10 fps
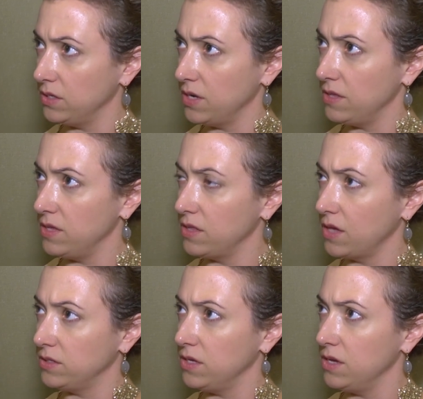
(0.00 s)
And I think
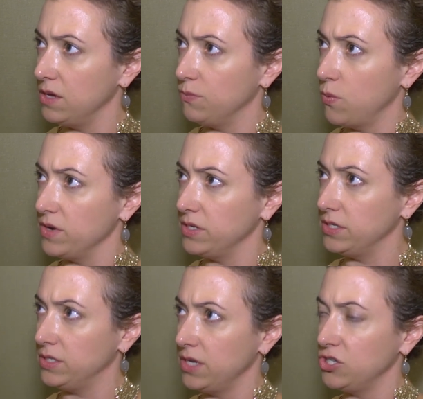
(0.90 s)
that's the important
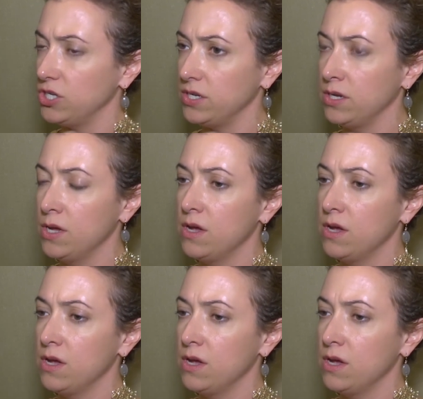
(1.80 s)
distinction.